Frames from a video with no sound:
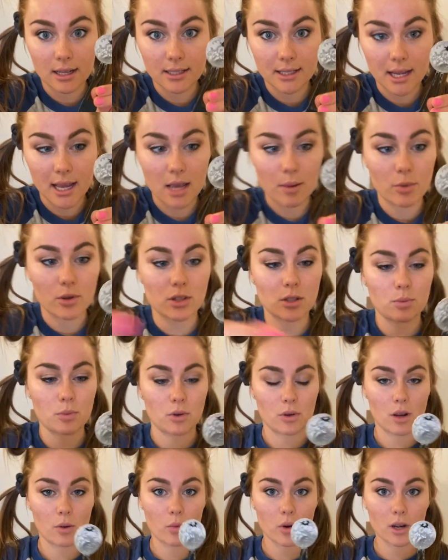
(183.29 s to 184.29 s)

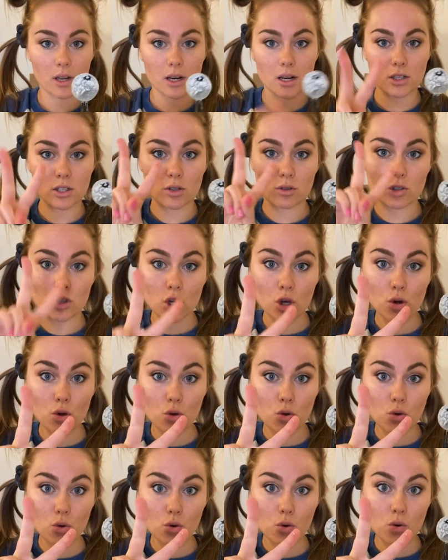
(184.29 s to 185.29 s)
tablespoon. And we're going to do
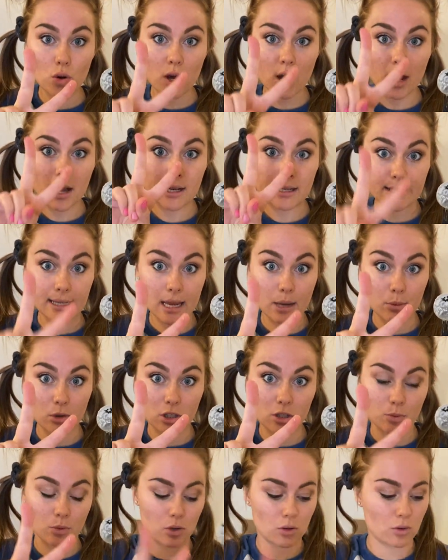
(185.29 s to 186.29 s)
2
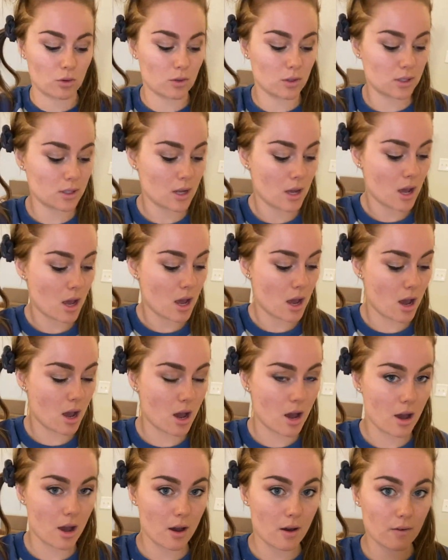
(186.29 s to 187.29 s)
tablespoons
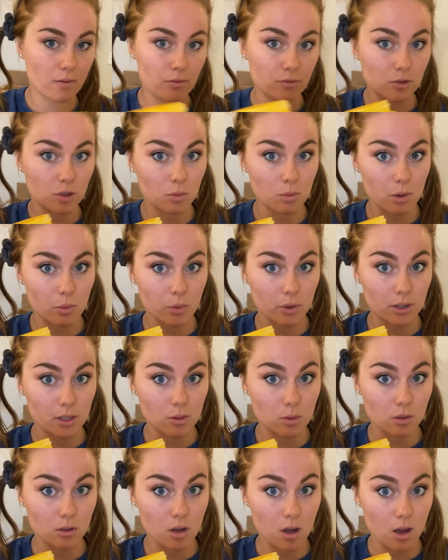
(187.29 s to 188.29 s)
of, do you remember what
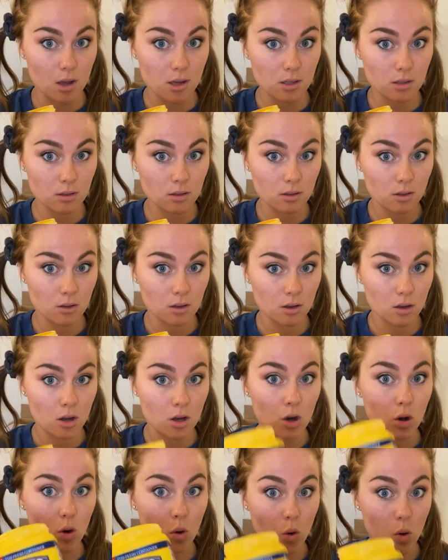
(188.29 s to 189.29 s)
this was called?
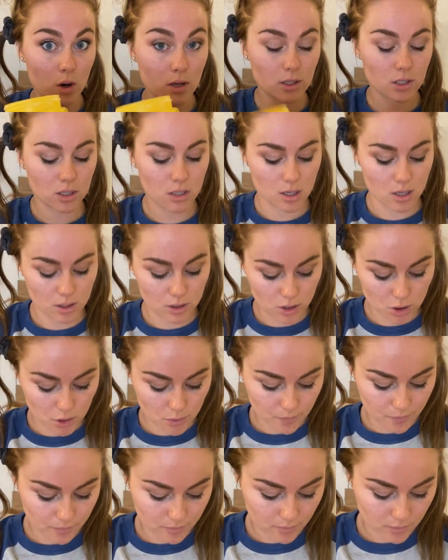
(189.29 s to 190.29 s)
Cornstarch.
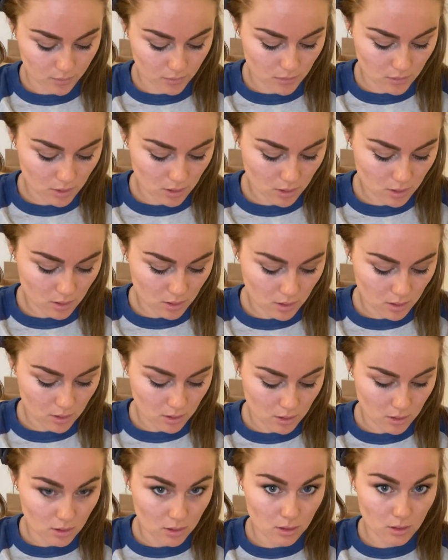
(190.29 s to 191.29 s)

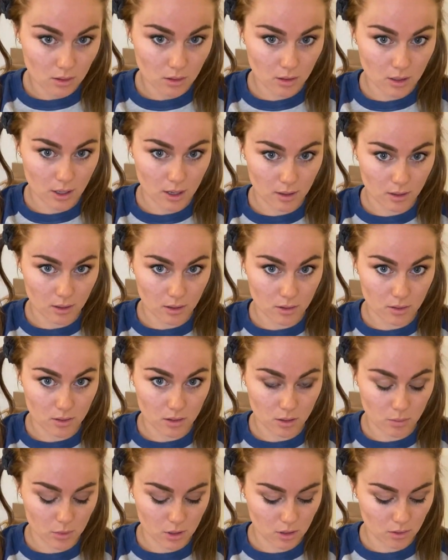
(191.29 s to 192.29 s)
Okay, can you
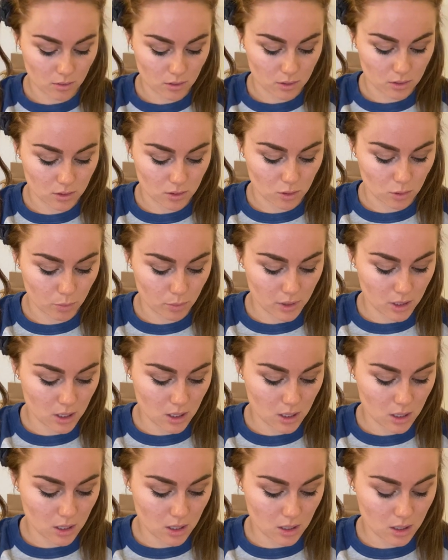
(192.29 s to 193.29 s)
see me? I'm going to scoop it
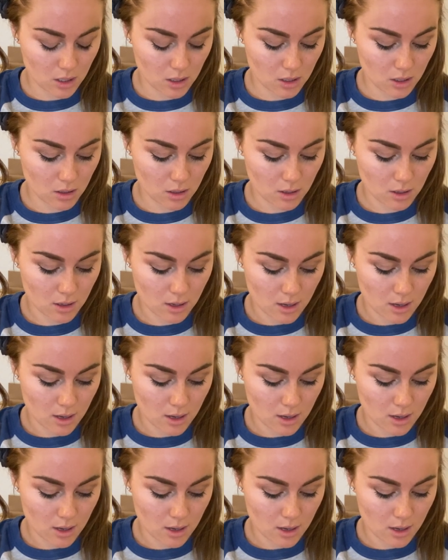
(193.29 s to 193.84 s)
in.